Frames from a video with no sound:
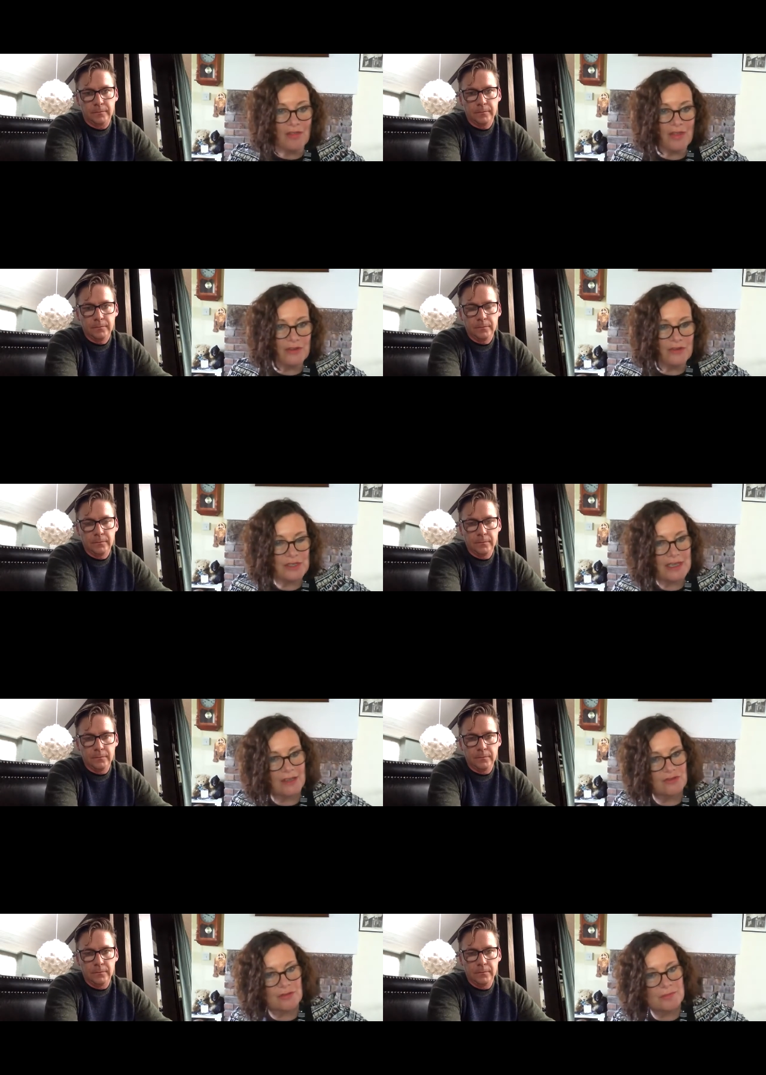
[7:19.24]
Speaker 1: that you see
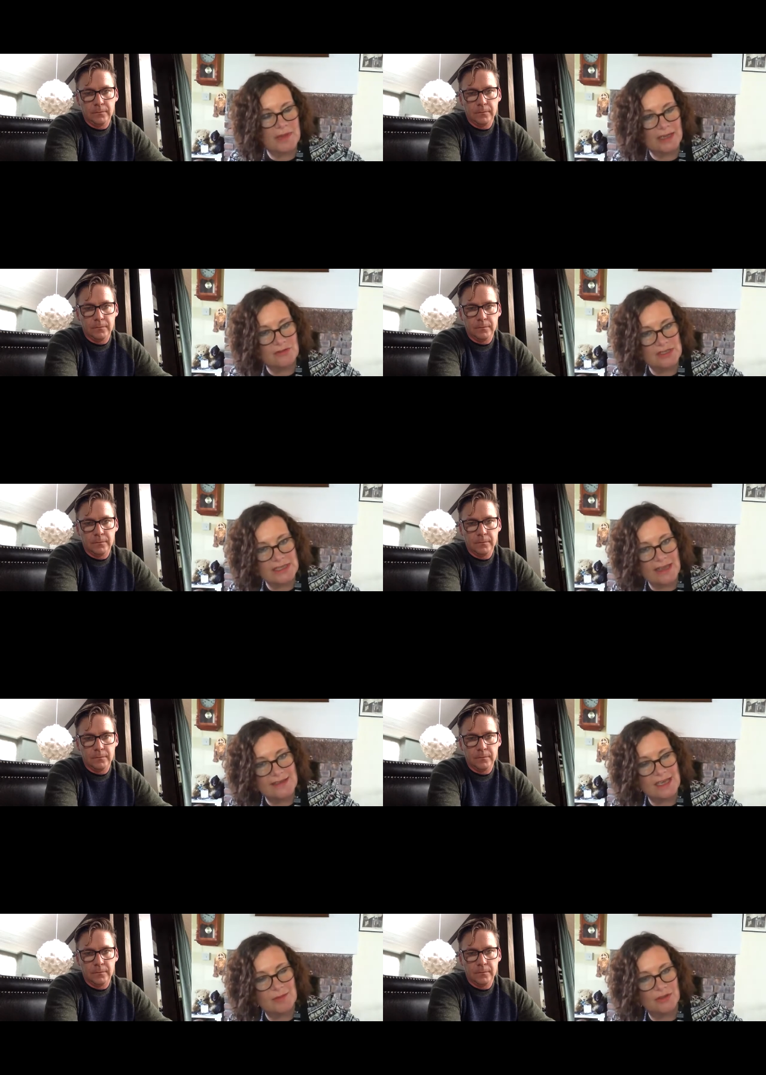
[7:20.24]
extra extra
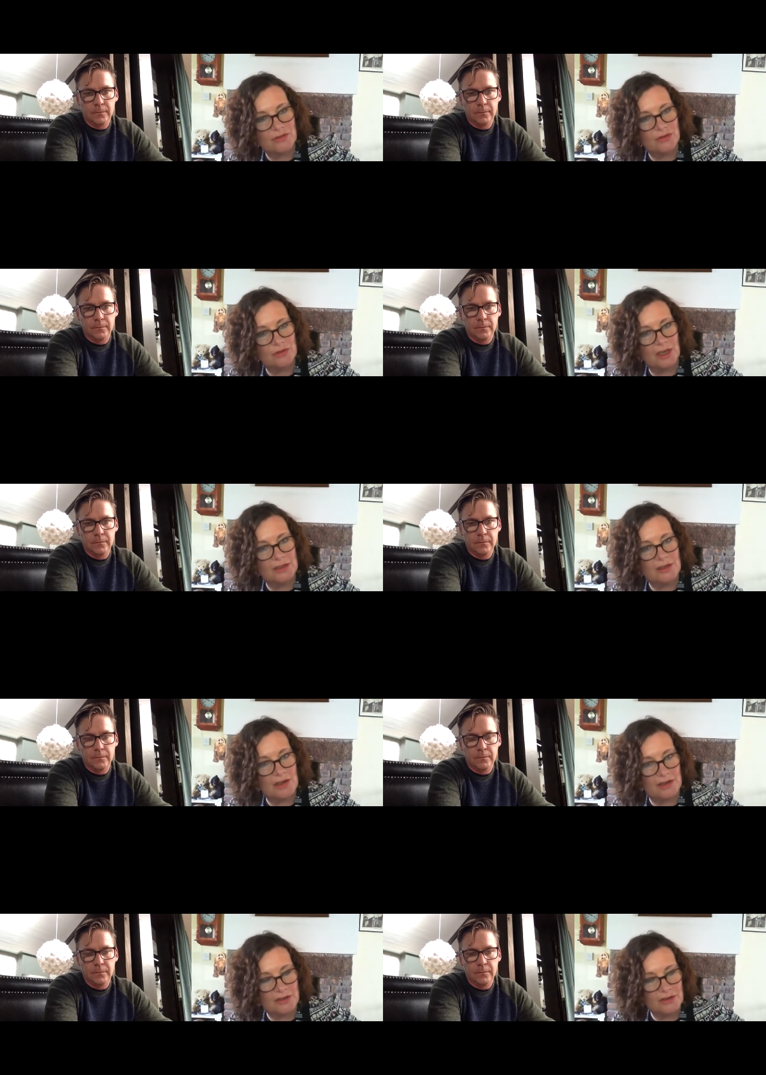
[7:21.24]
sales coming through on the
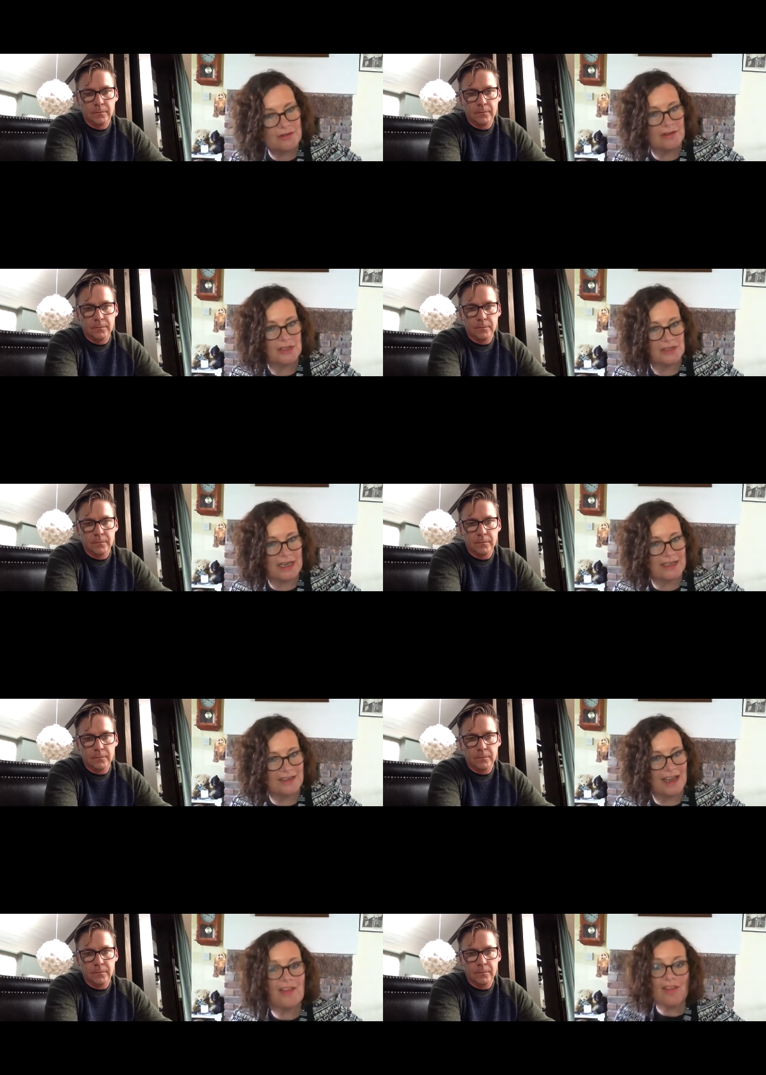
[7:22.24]
on your site,
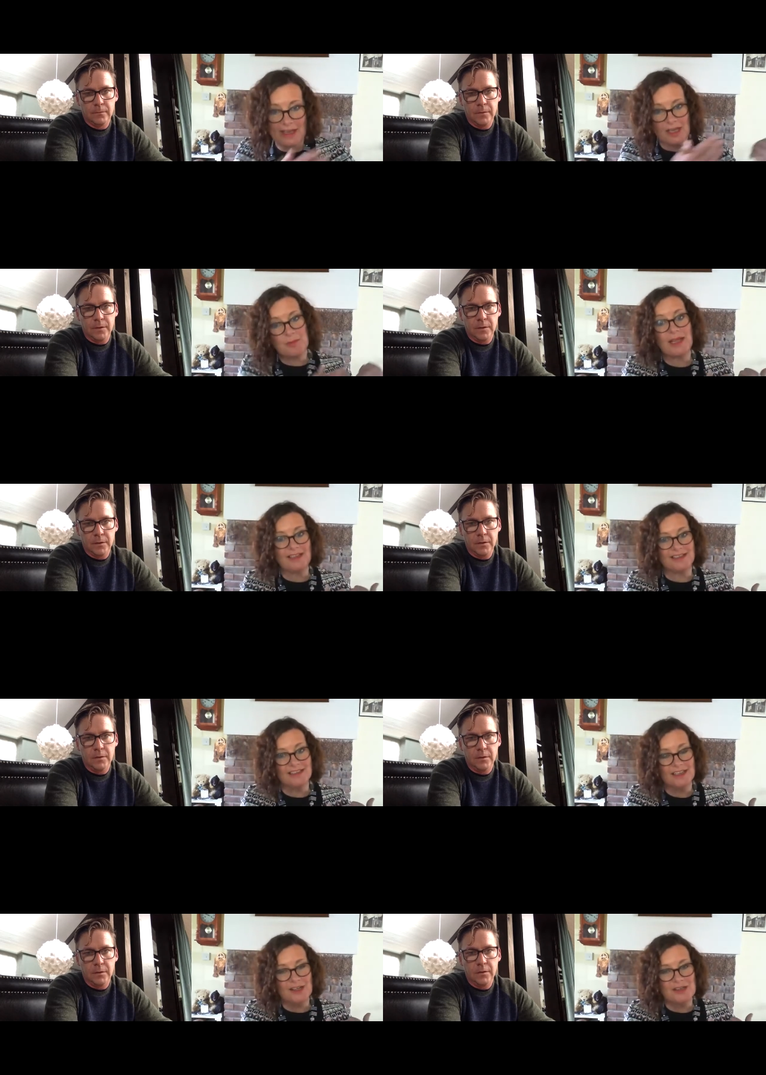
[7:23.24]
and then they get paid.
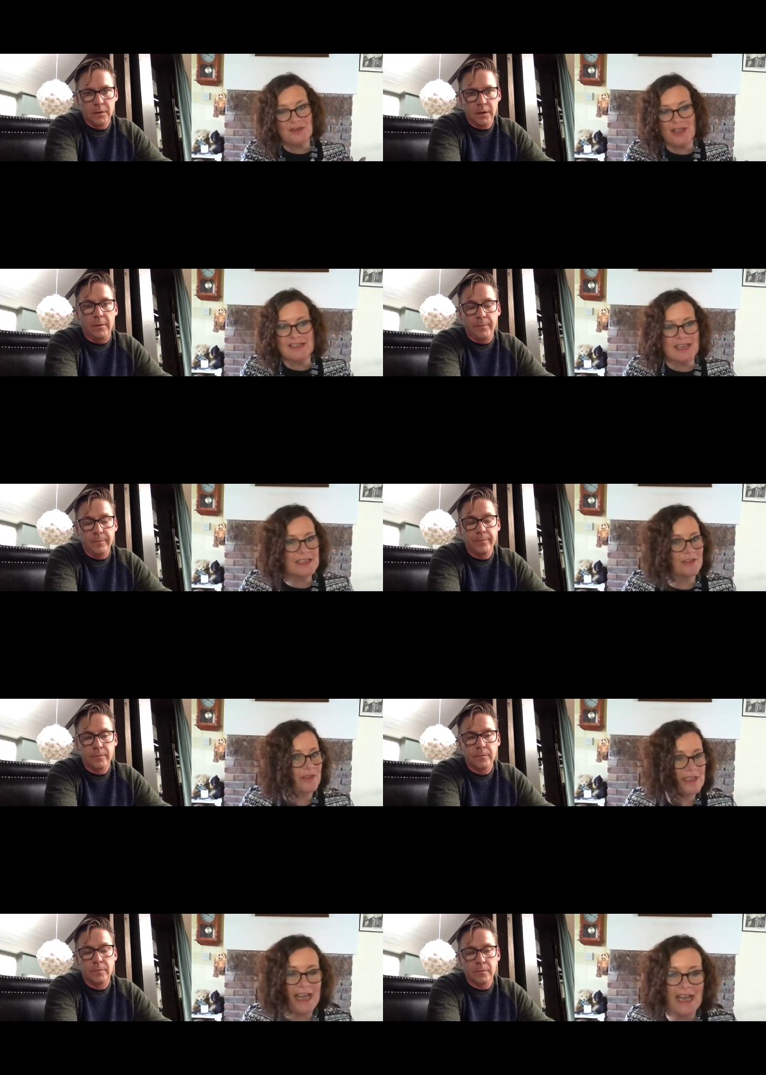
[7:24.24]
So it's it's a
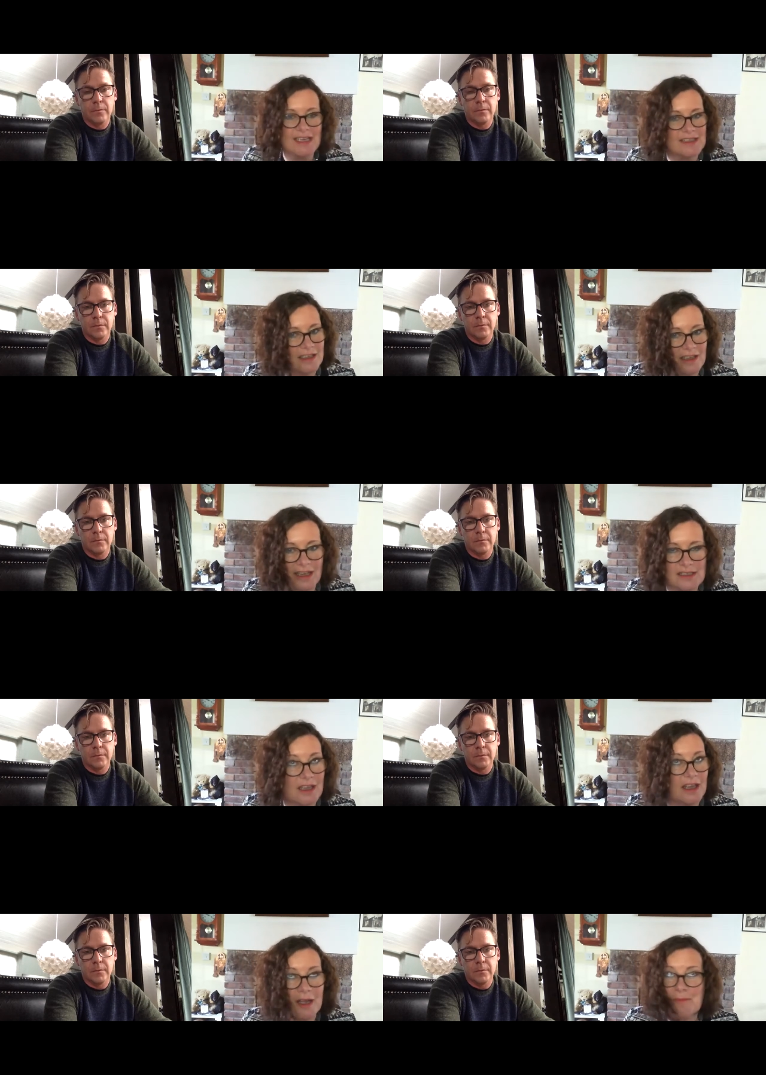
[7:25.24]
fantastic, it's
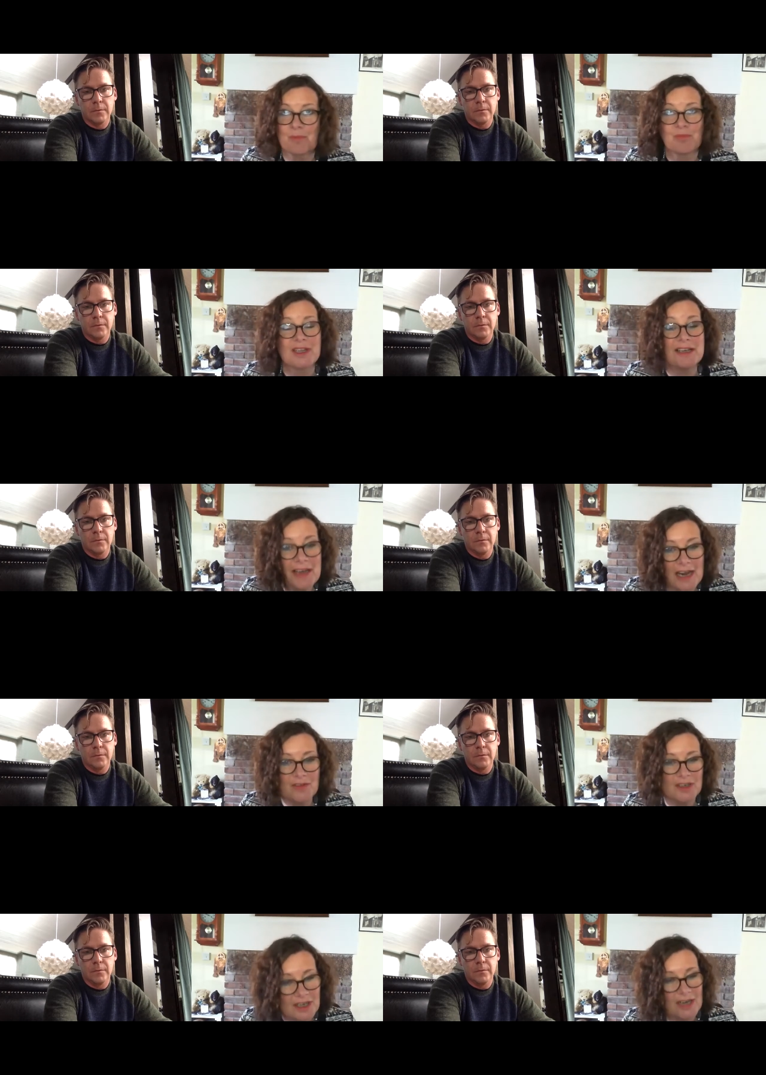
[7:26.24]

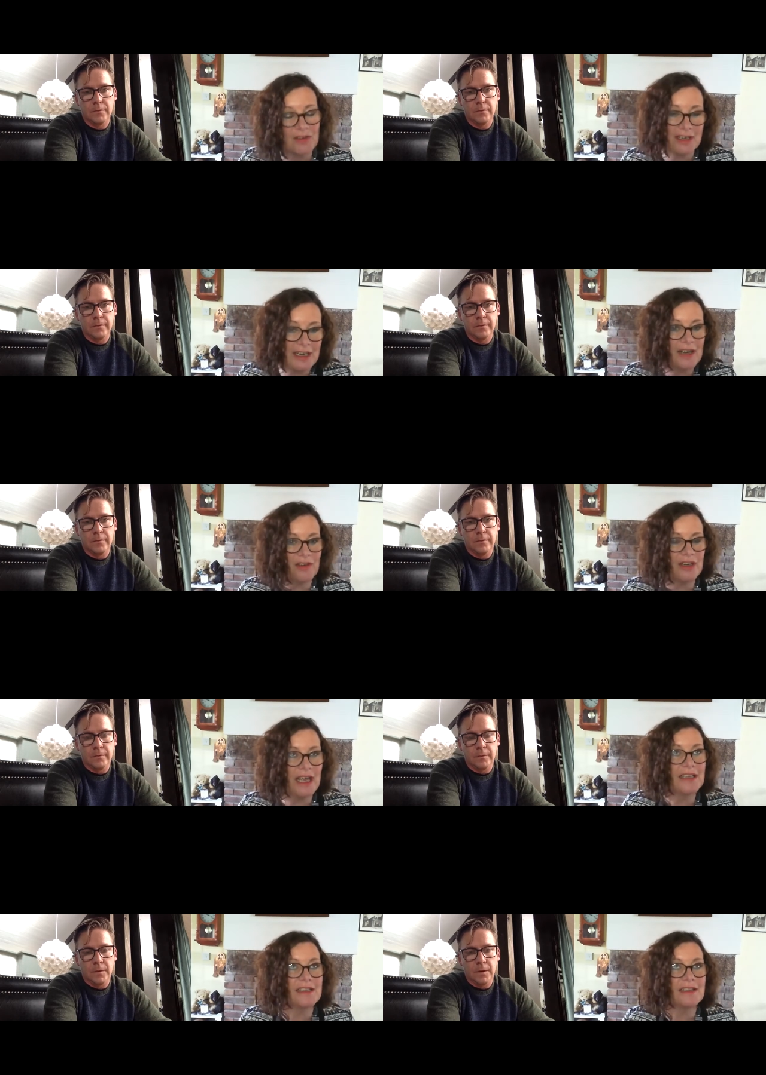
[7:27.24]
clever, clever, clever,
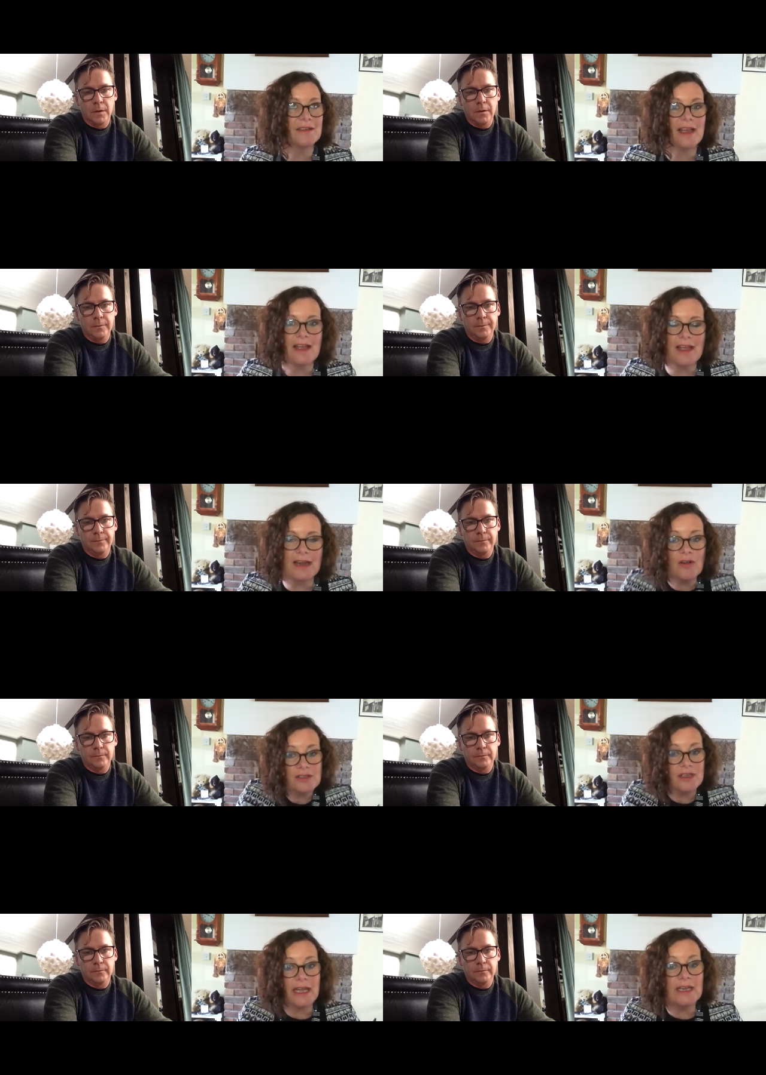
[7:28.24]
and and
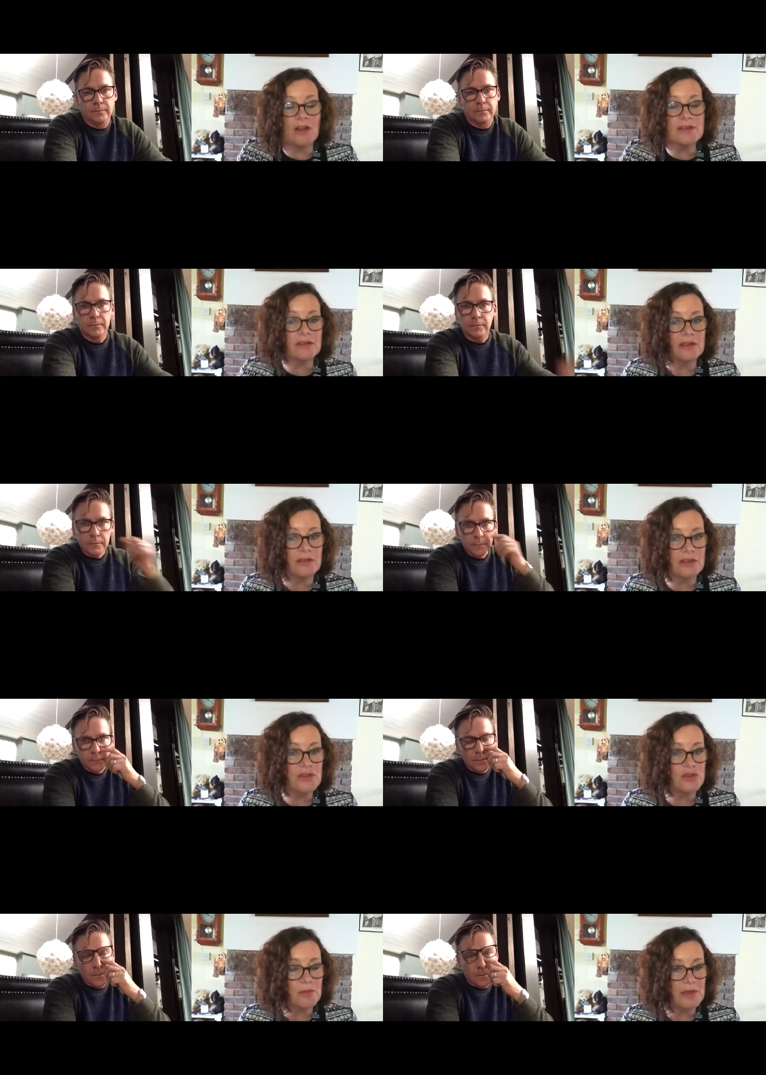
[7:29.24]
also and, also the, the
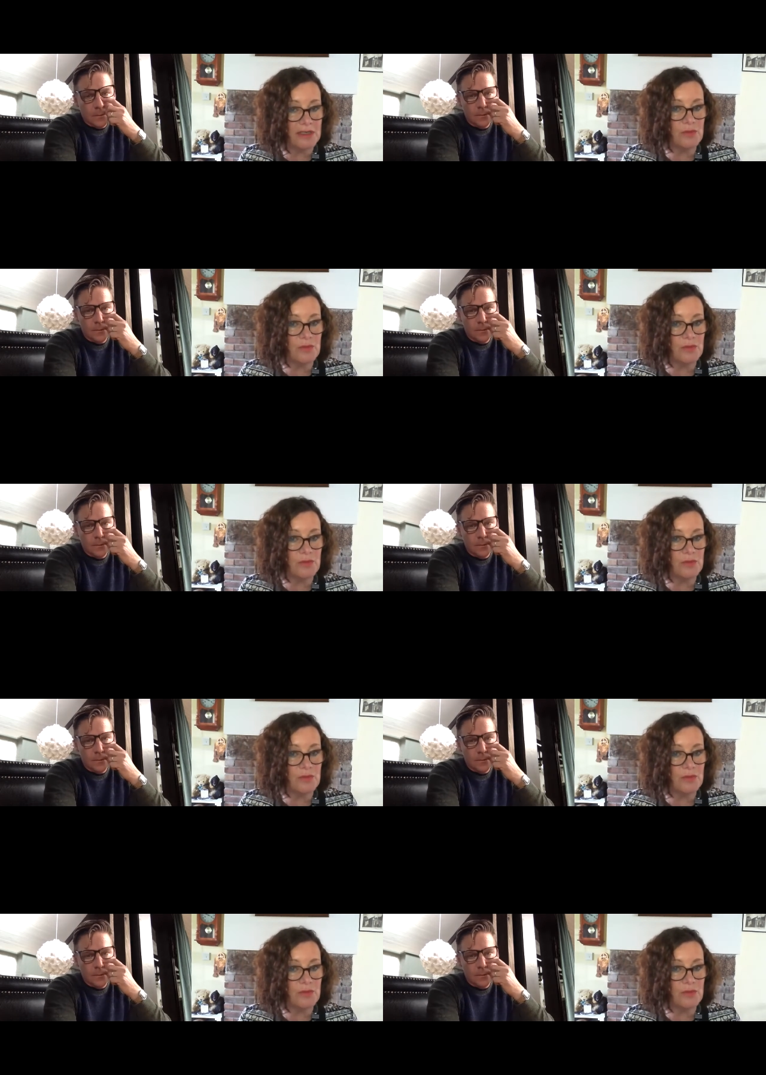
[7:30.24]
consumer does